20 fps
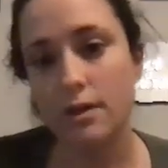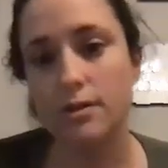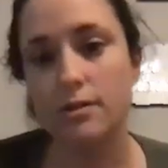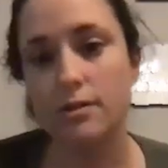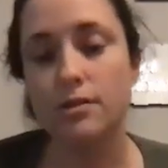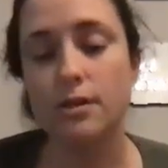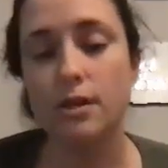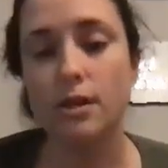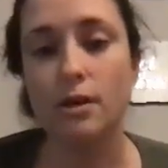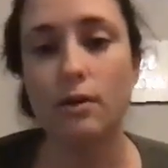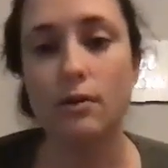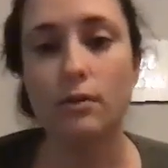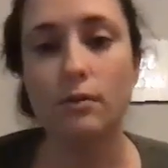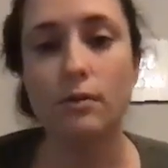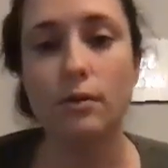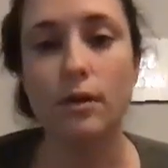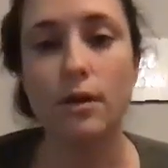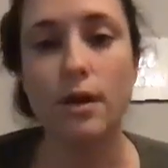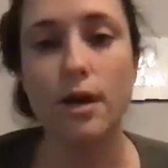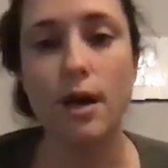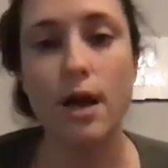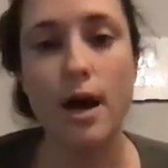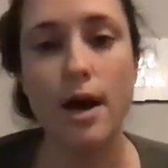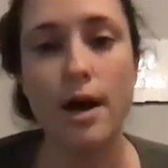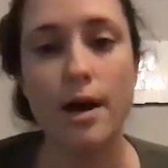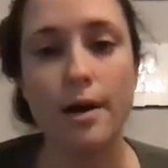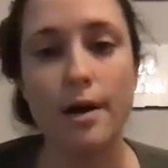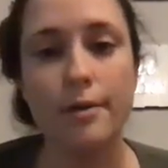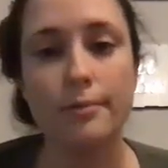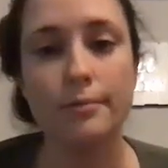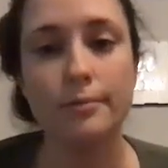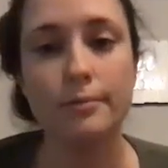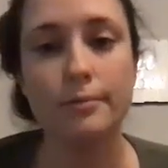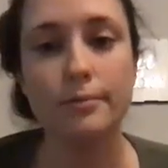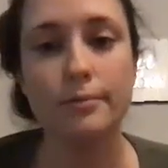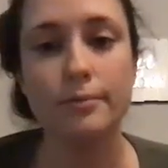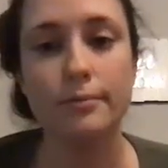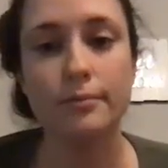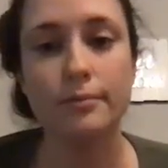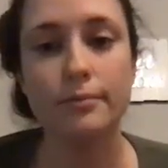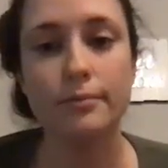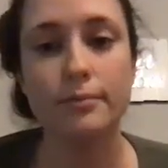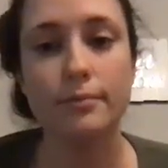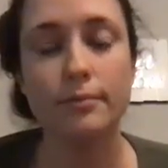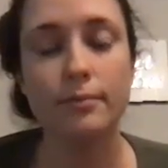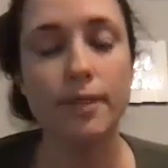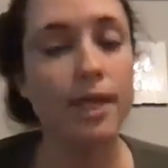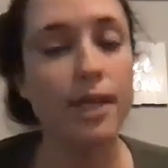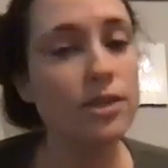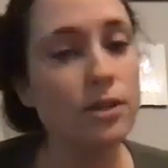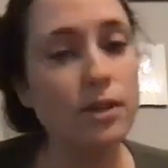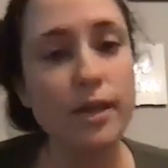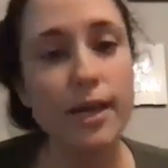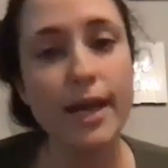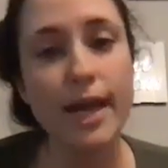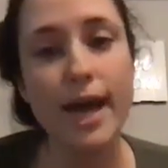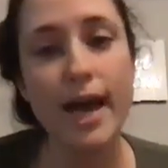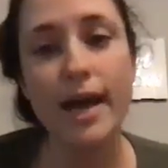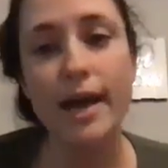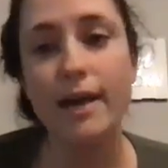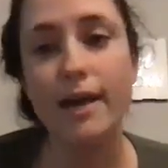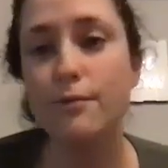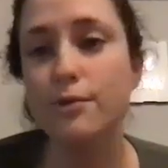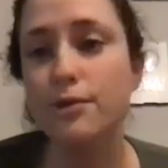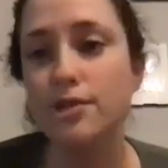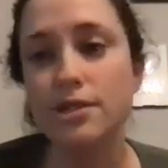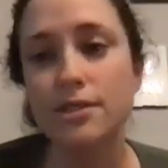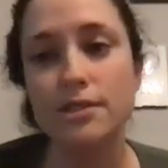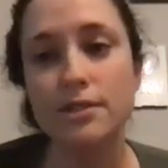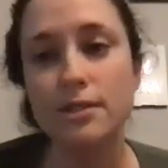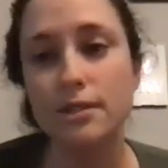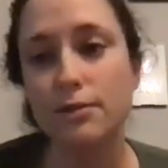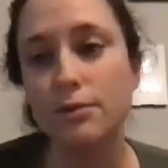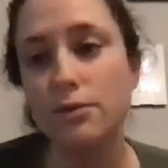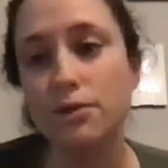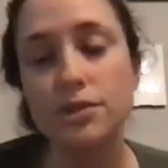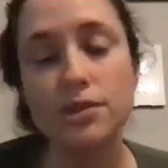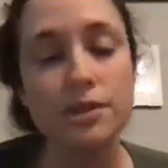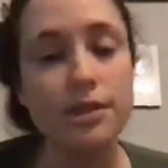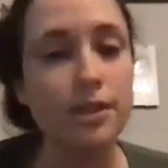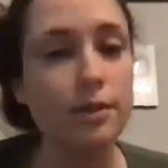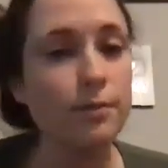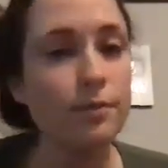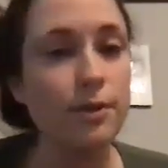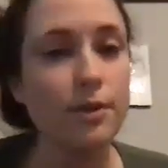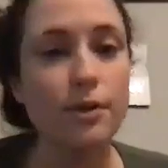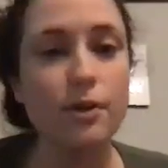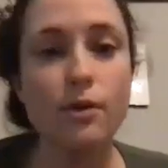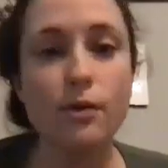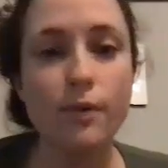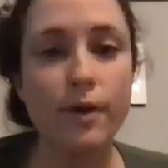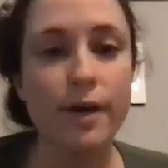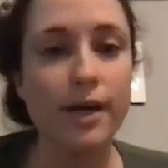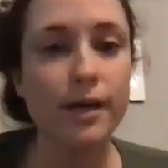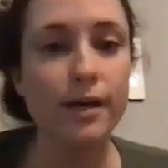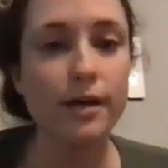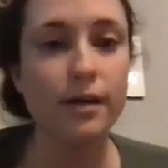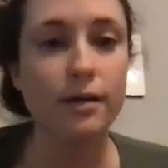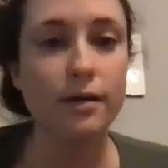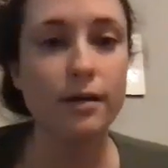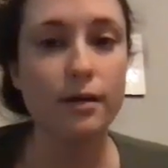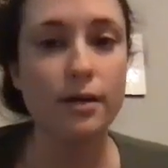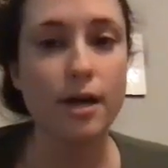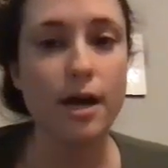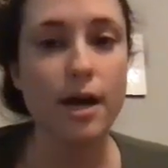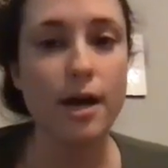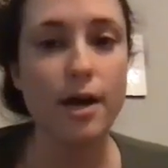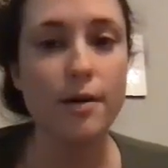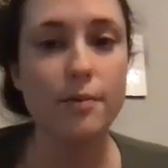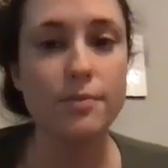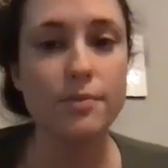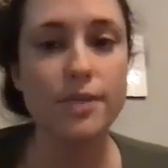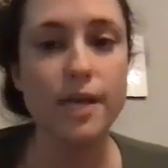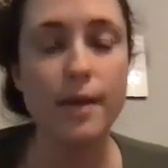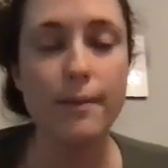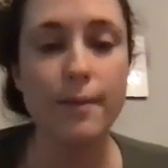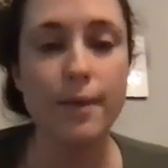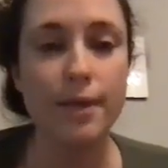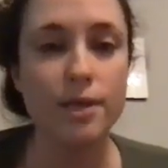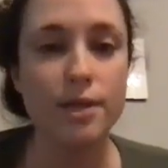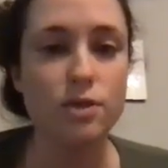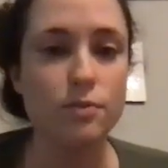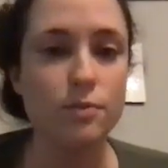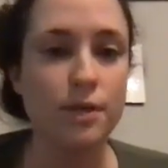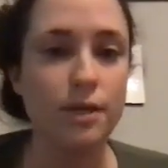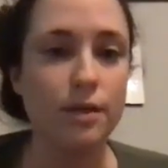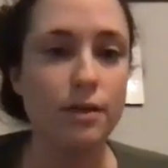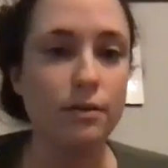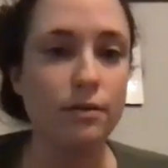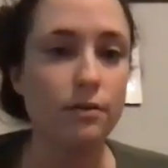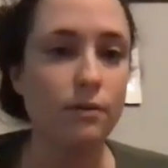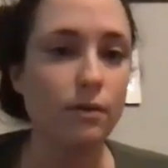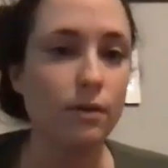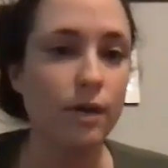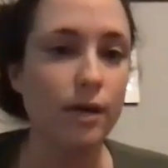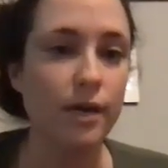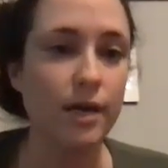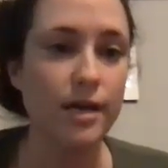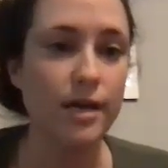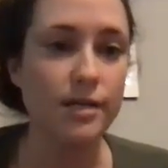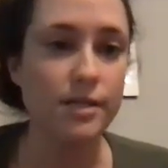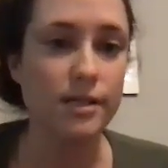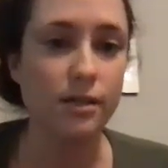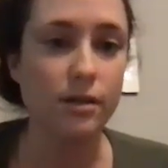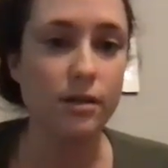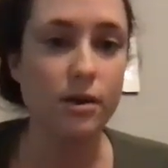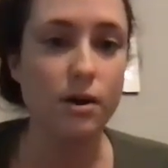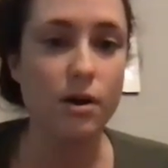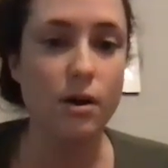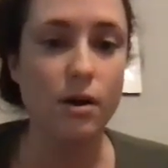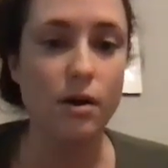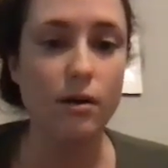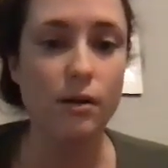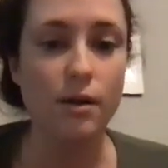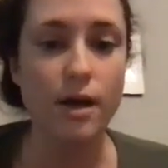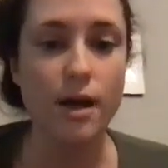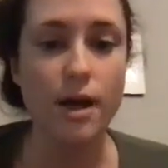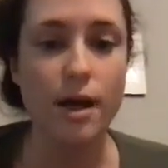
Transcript: So that's all I had. It was just going to be a quick time management organizing call.